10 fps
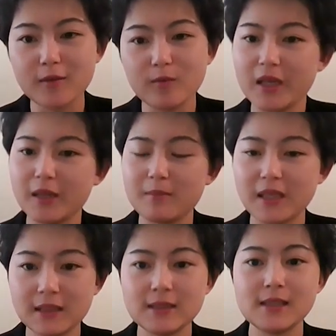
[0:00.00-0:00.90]
many
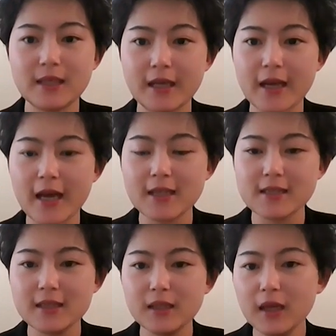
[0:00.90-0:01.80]
main city has
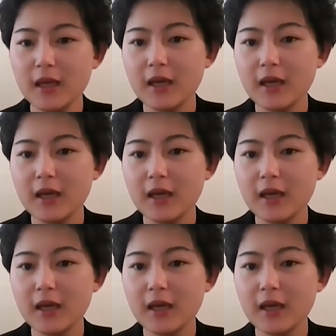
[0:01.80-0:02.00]
it,